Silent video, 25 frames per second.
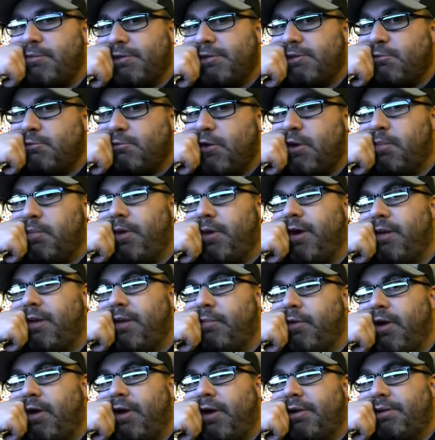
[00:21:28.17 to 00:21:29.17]
swear by them.
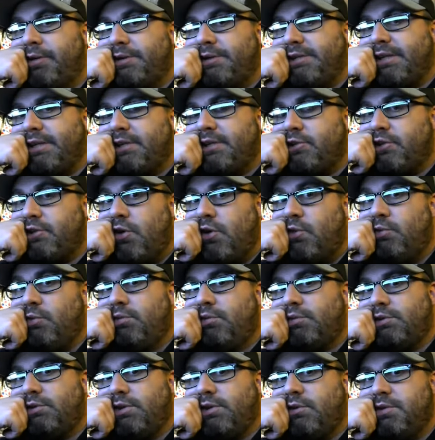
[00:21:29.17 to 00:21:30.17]
A lot say don't
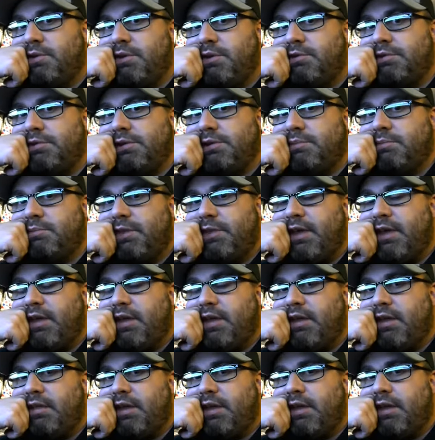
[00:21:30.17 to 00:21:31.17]
use them.
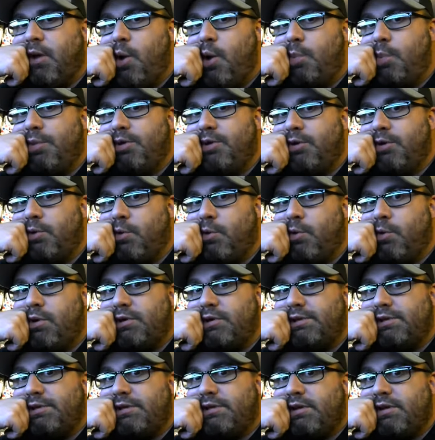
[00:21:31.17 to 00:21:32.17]
They open
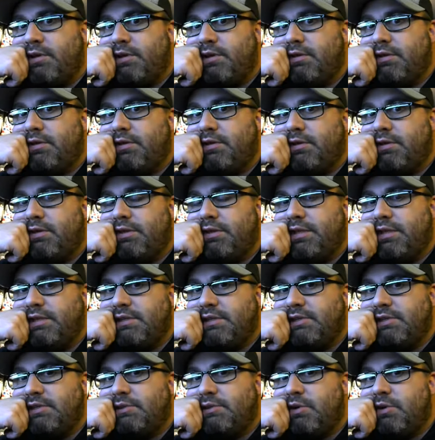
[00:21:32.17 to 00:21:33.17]
doors to
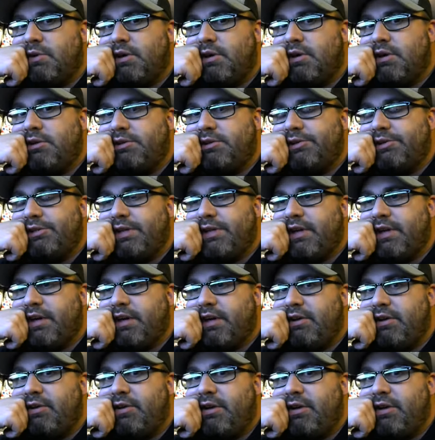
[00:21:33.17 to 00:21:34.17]
things you don't
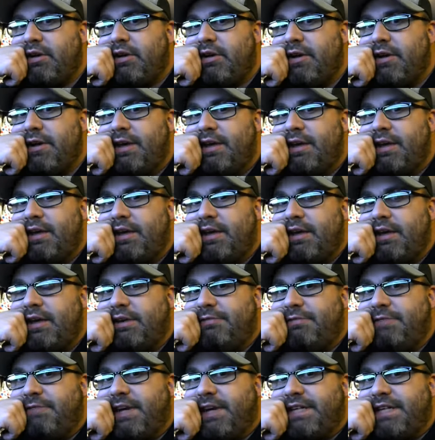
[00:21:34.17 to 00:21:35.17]
understand, or it
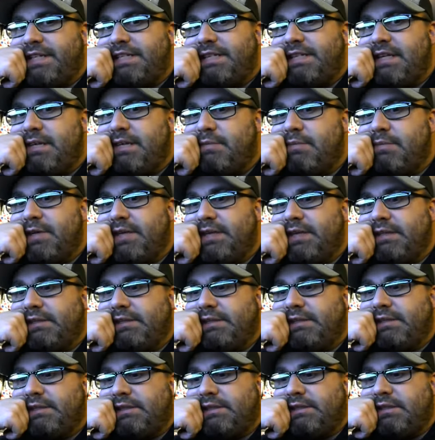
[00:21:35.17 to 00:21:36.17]
invites
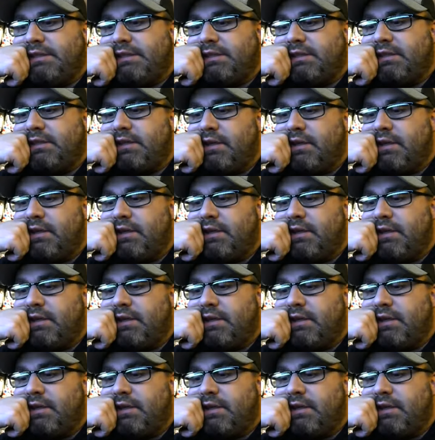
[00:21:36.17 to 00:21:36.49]
demons, and